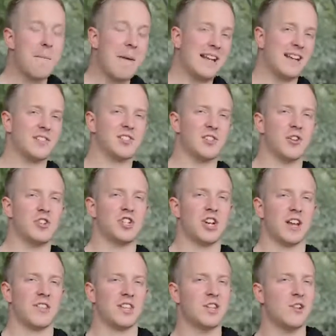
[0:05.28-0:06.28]
many
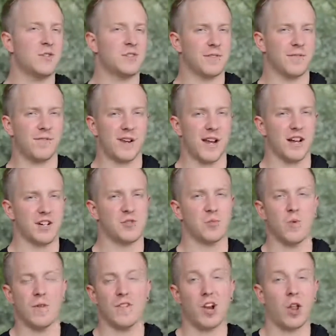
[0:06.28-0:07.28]
associate the use of flash
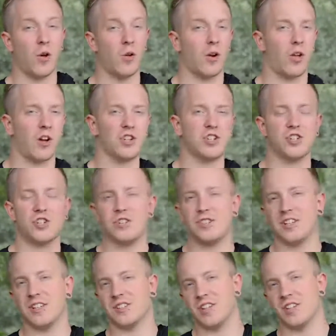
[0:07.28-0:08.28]
with low-light
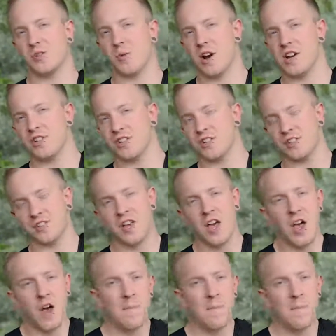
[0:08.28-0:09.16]
shooting situations,